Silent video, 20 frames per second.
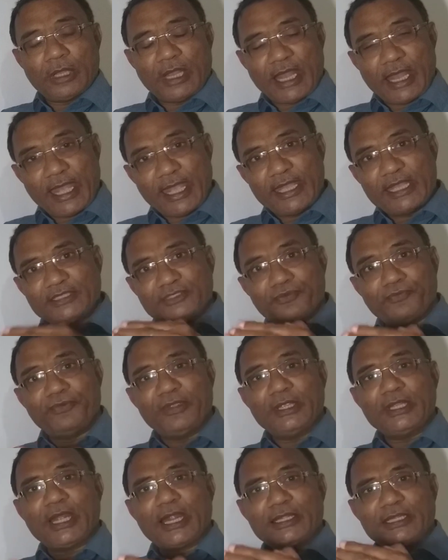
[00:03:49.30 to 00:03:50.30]
As
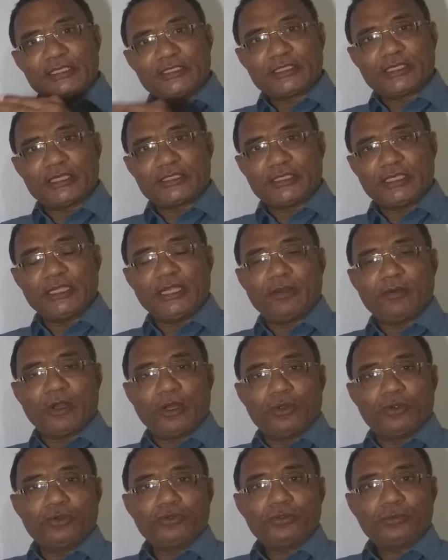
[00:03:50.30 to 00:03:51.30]
we are discussing
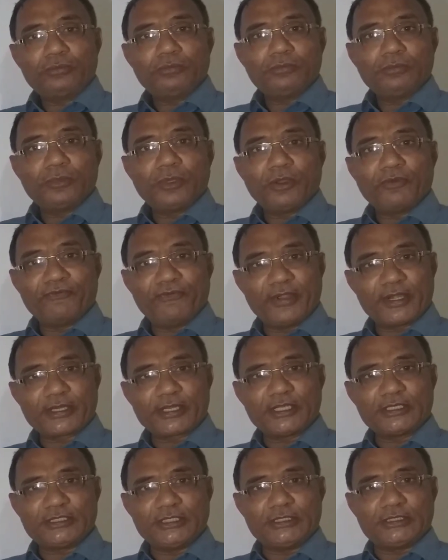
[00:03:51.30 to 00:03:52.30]
about
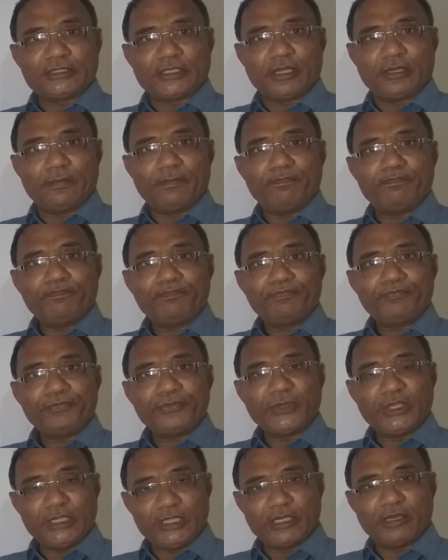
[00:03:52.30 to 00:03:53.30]
federal system
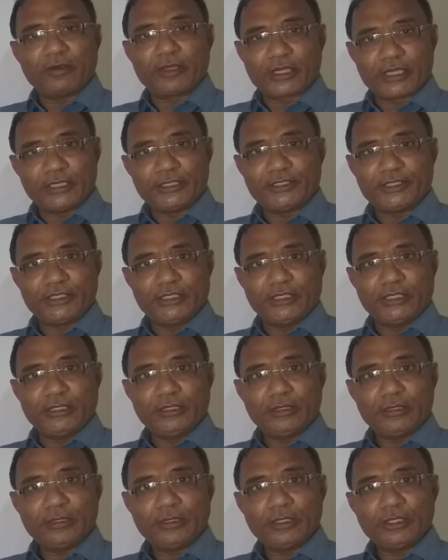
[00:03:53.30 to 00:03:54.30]
in our country,
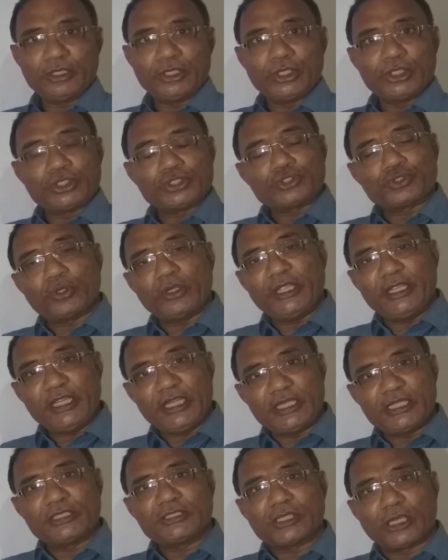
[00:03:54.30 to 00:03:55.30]
so
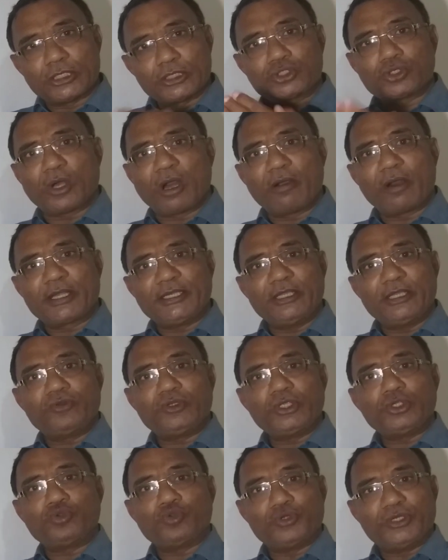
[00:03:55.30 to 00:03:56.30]
it is also our
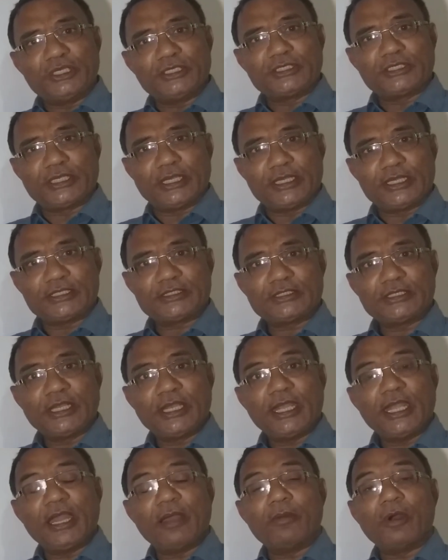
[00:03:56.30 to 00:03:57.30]
duty to discuss
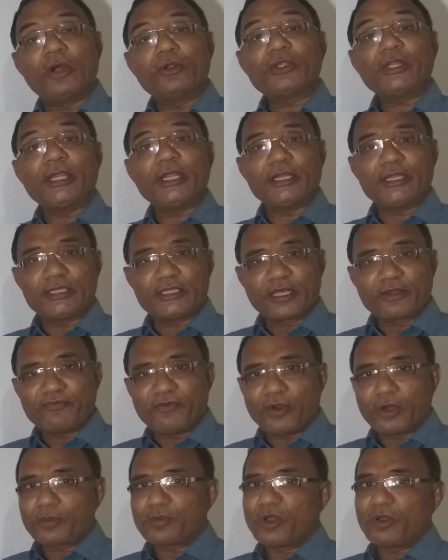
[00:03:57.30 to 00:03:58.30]
about another
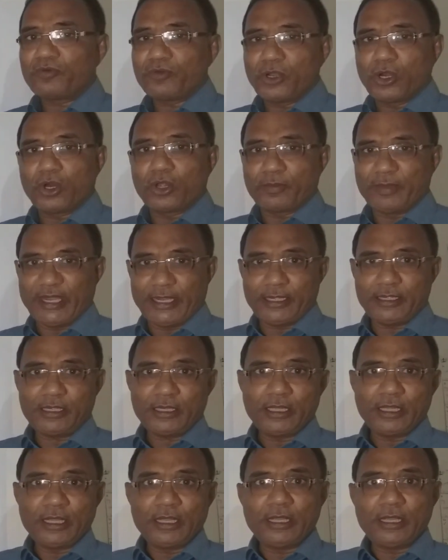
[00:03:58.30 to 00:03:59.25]
form of government